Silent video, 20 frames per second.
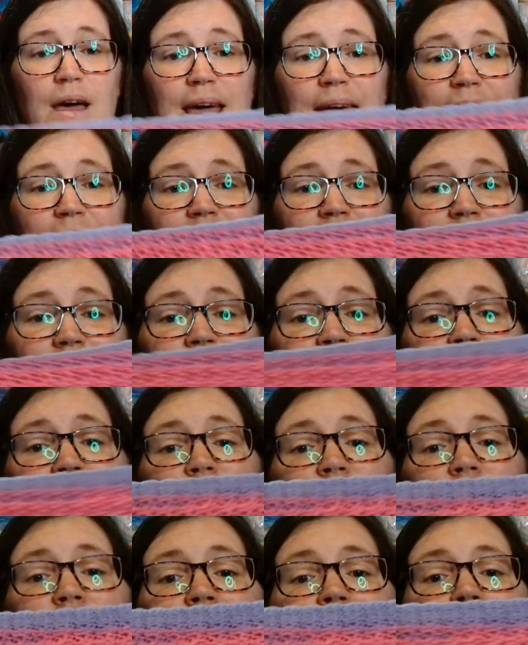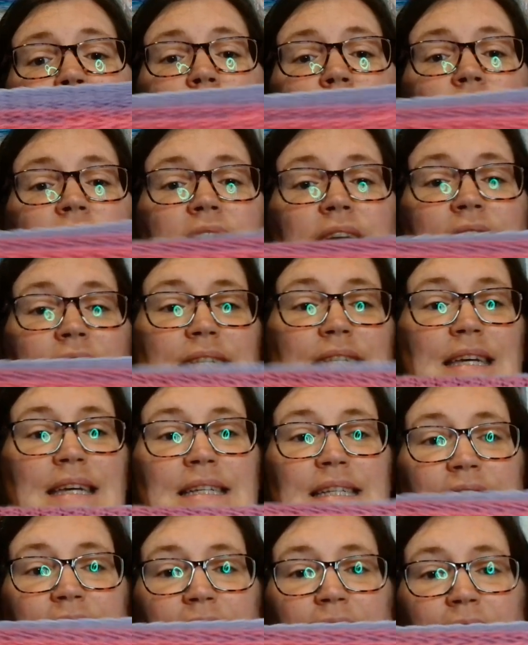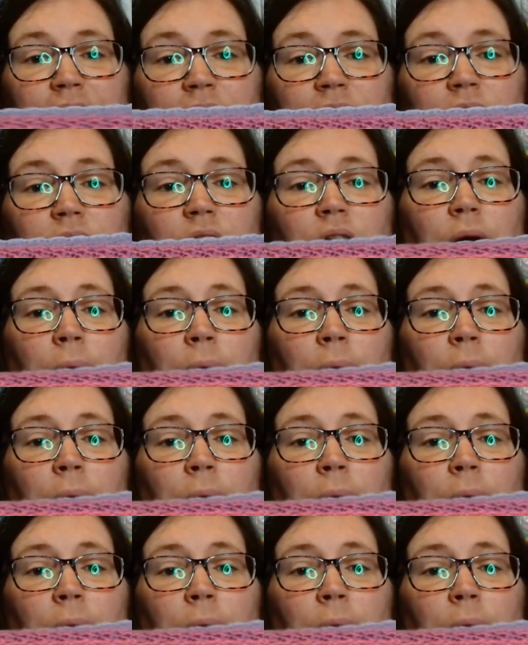It is, pretty diddy.